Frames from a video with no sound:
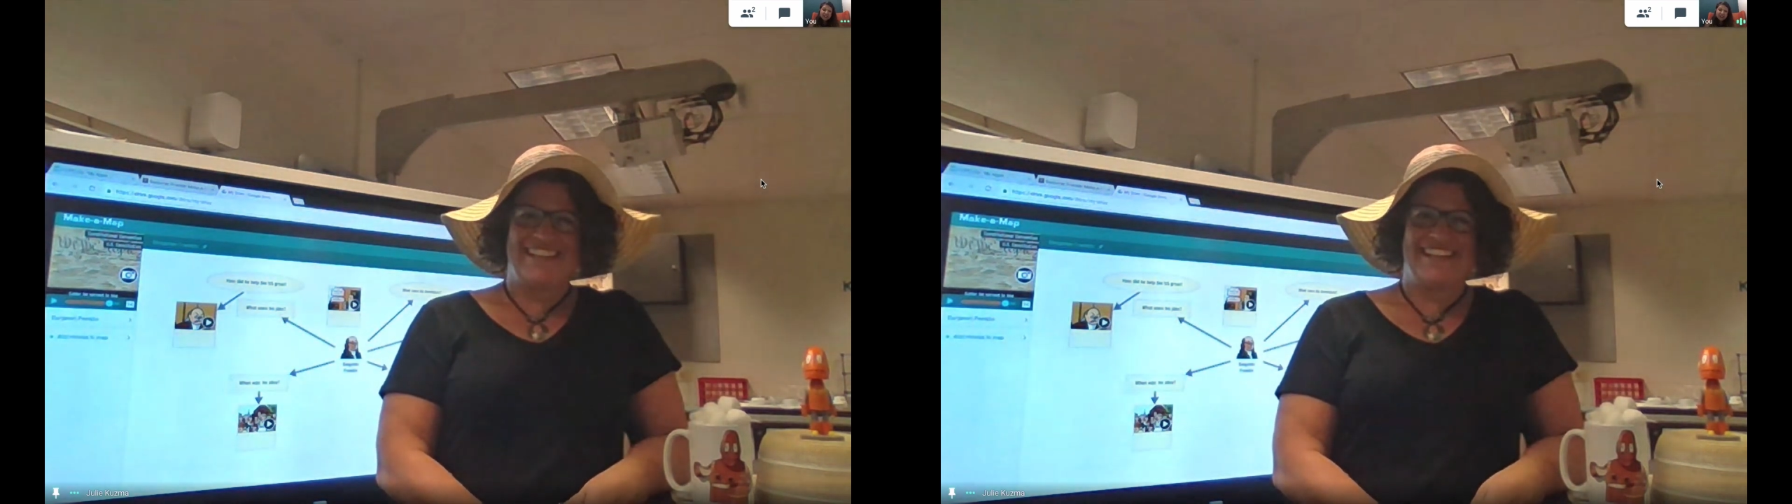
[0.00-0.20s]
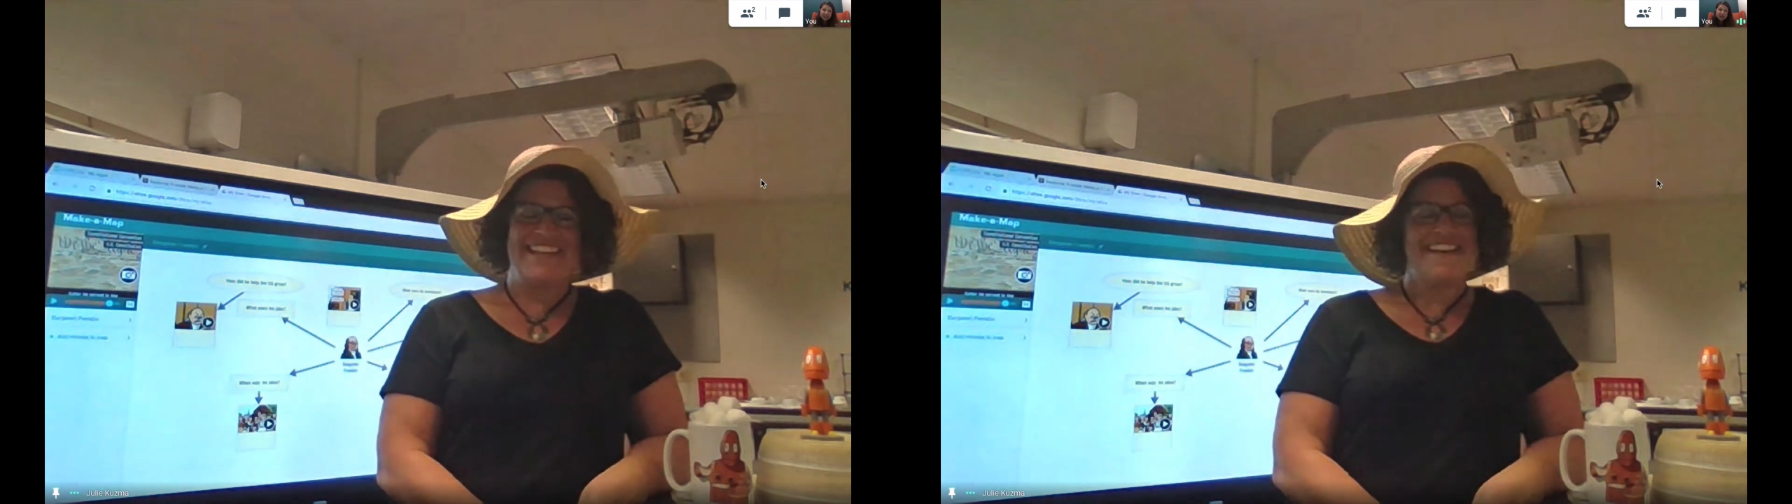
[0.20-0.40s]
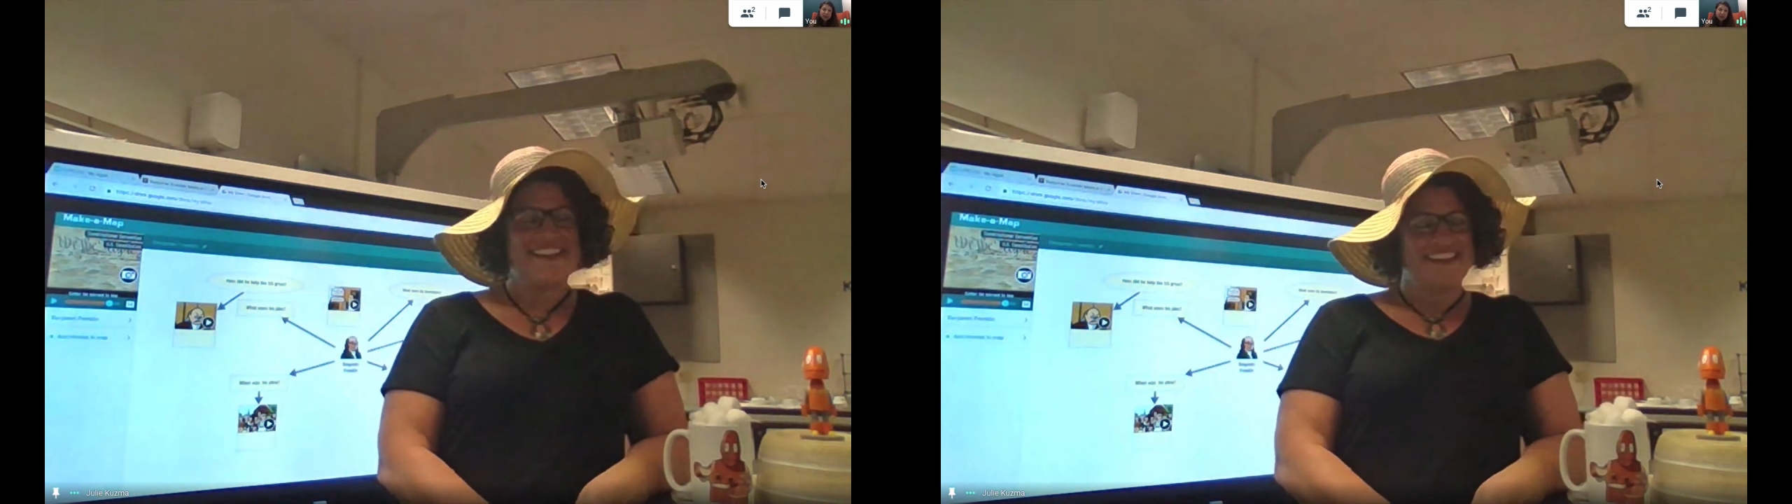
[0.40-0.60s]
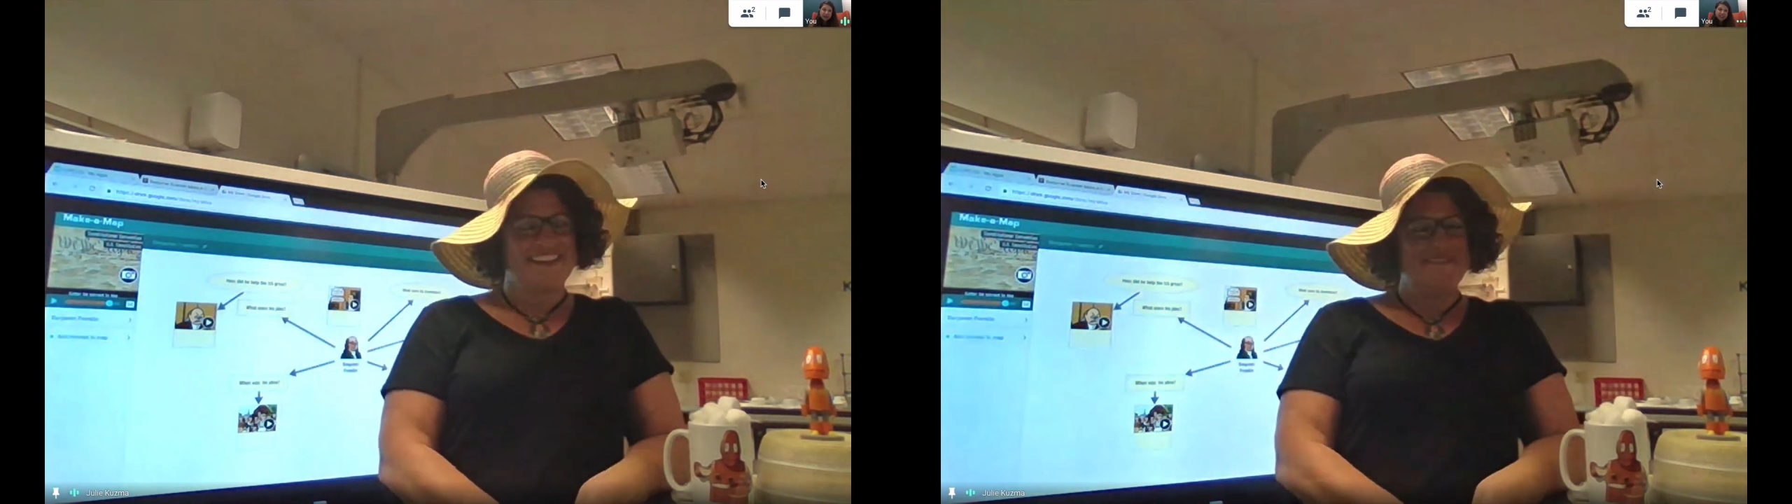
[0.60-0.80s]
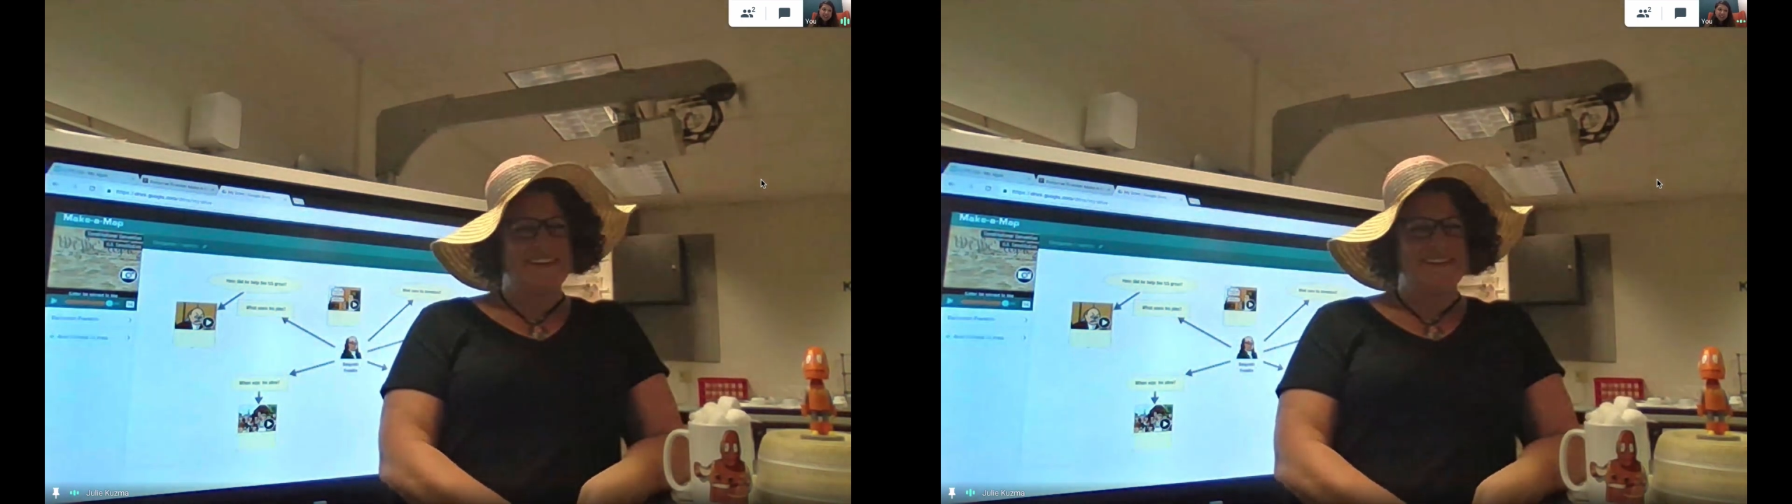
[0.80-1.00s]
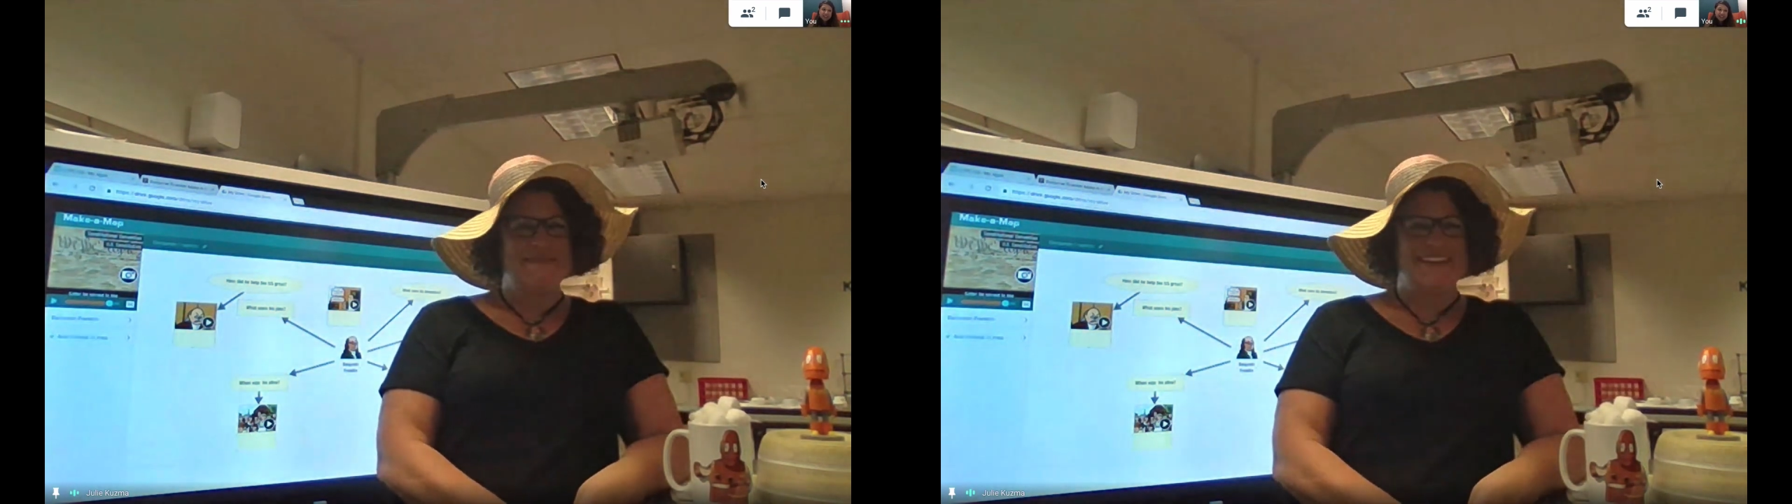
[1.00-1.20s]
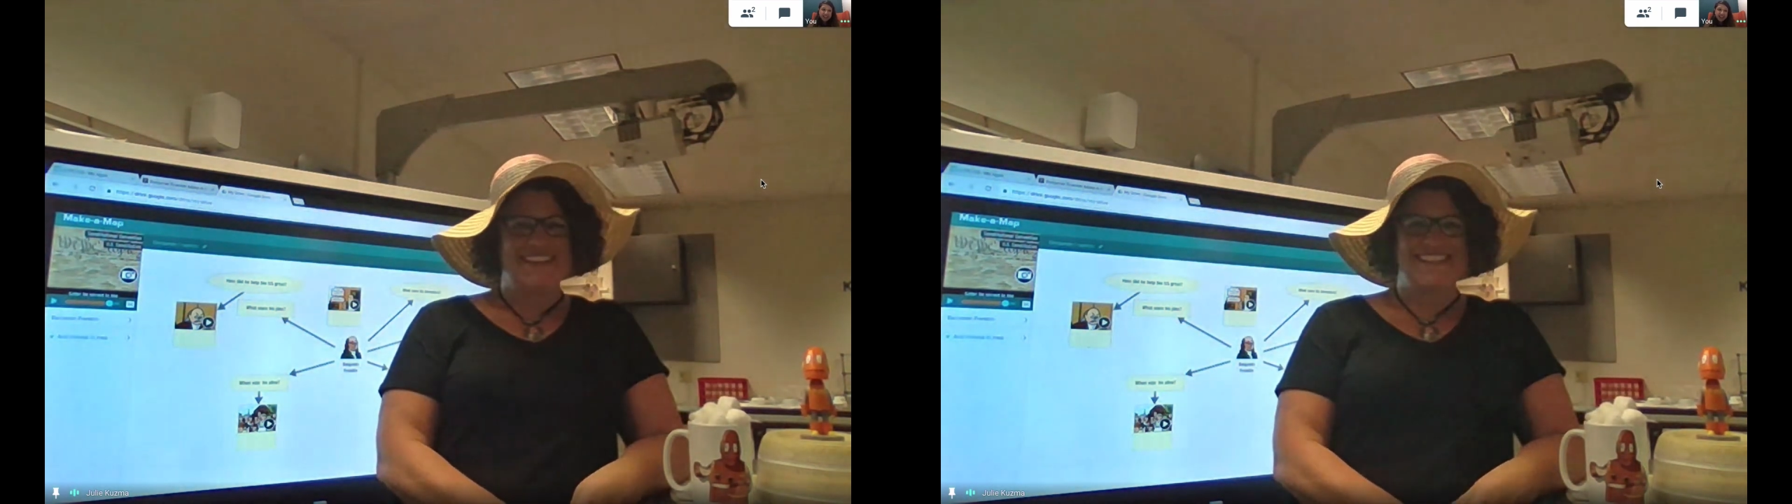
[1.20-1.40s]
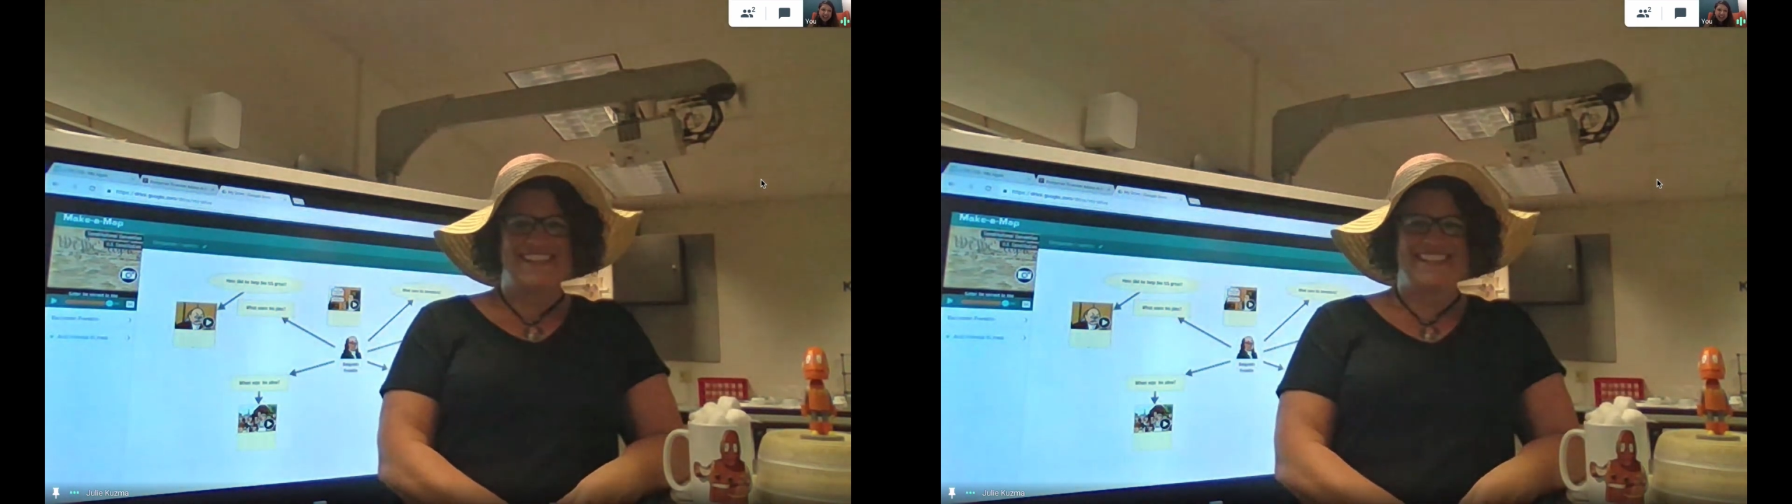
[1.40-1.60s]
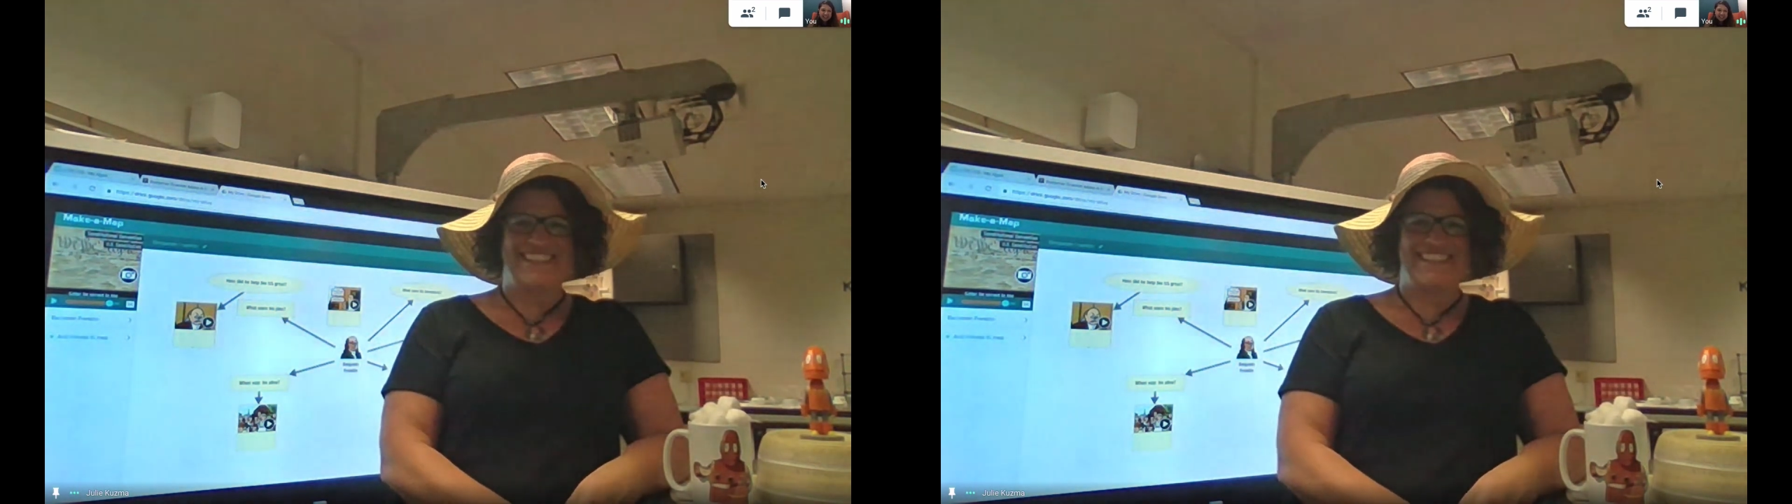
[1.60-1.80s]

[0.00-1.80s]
and enjoy the rest of your day.